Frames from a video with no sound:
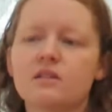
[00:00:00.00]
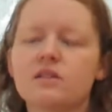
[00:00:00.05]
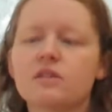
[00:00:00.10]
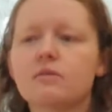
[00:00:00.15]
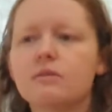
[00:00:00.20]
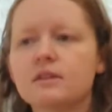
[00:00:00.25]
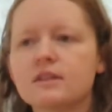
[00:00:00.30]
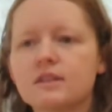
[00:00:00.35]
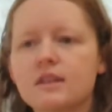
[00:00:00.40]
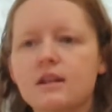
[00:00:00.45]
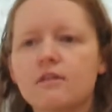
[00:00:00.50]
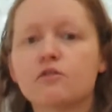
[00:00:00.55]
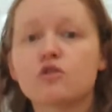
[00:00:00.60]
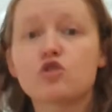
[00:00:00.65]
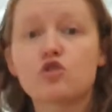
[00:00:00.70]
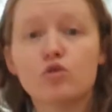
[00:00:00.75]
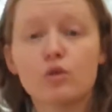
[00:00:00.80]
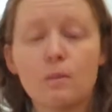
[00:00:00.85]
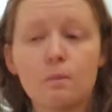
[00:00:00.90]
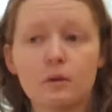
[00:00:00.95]
So instead
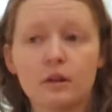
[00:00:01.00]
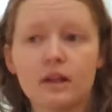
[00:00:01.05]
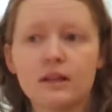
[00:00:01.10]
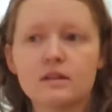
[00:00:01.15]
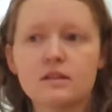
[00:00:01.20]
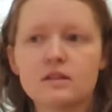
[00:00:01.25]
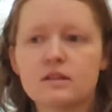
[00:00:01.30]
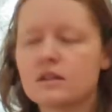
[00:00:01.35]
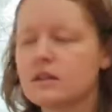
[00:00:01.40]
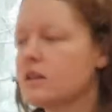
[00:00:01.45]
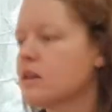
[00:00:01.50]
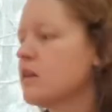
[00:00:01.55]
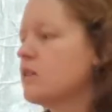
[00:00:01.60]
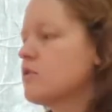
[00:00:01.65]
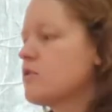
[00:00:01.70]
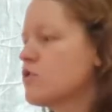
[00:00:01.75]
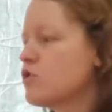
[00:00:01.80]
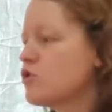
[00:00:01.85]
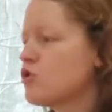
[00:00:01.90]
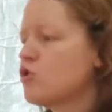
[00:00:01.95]
of triplets,
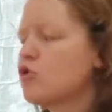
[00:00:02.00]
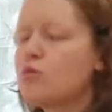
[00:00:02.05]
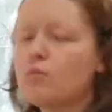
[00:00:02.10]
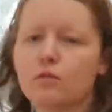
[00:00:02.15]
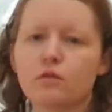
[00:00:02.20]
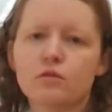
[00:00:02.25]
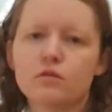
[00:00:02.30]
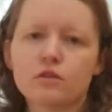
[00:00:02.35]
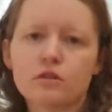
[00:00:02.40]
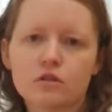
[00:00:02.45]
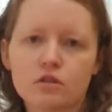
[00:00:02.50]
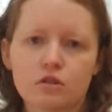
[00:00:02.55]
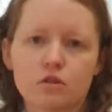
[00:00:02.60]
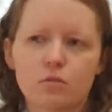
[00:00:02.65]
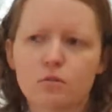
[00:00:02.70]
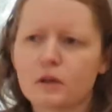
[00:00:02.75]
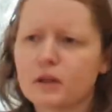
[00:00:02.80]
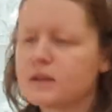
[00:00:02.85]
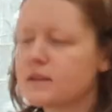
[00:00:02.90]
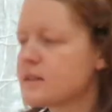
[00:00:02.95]
it's tuples or
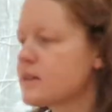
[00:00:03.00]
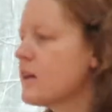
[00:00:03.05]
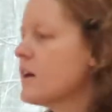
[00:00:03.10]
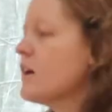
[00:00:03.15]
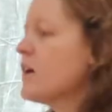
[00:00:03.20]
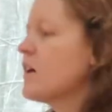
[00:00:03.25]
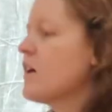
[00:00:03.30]
tuplets,